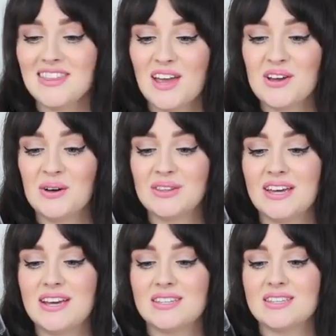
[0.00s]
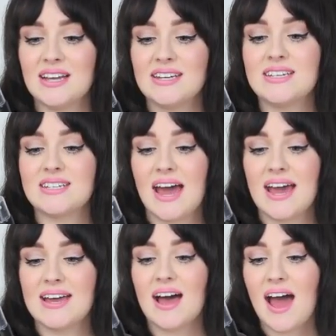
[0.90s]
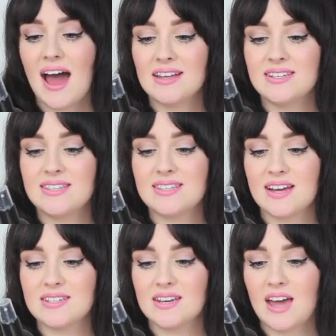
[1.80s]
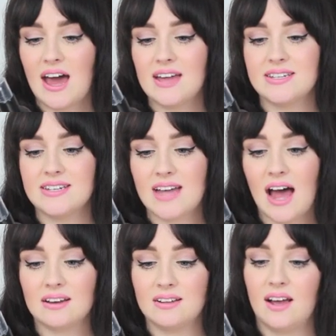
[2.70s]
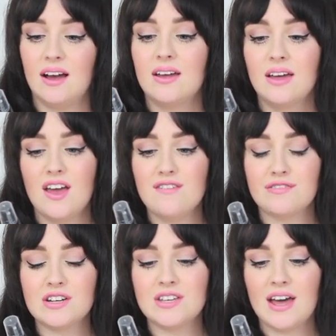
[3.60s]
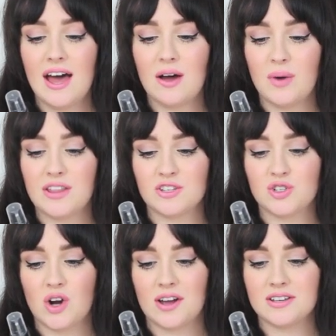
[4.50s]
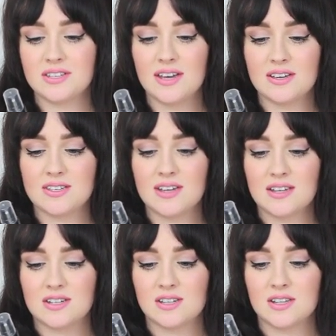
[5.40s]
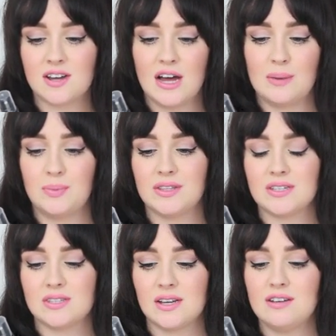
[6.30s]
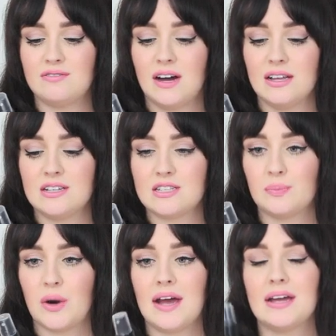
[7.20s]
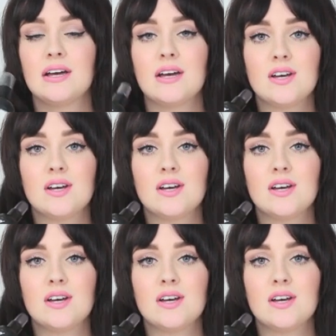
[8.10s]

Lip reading: Then I got the Sunny Day Anti-Static Hair Detangler. If frizzy hair weather strikes, kick static to the curb with this sunny violet spray.